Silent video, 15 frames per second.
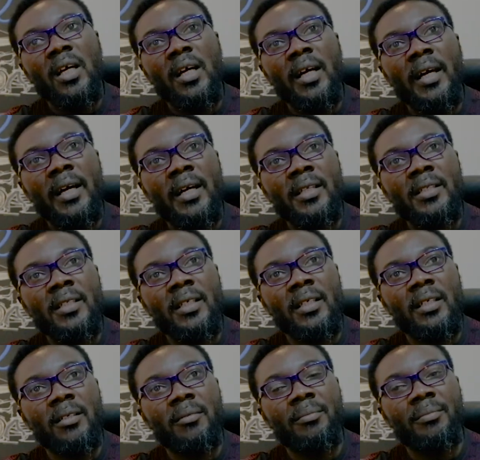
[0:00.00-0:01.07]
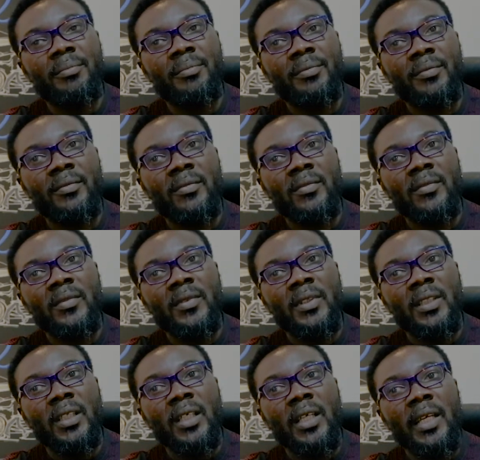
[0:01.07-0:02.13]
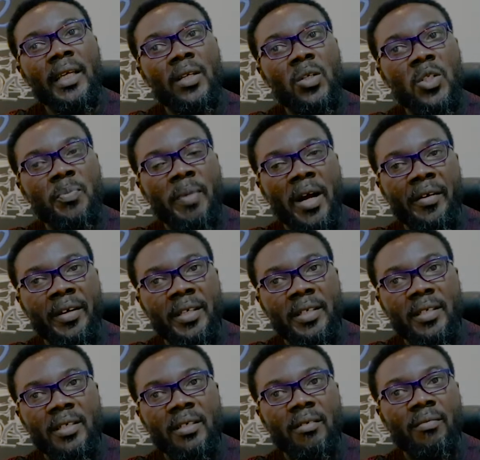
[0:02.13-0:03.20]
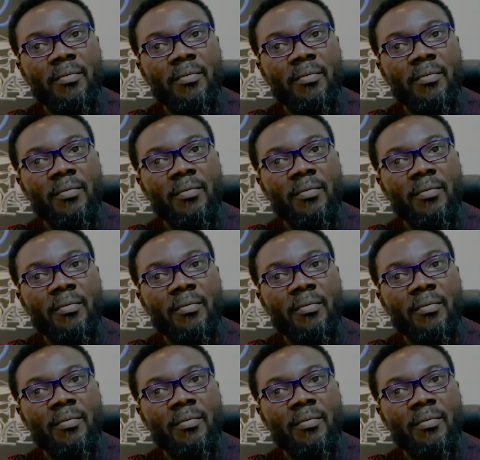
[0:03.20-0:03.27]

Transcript: I had um, Lagos, Paris.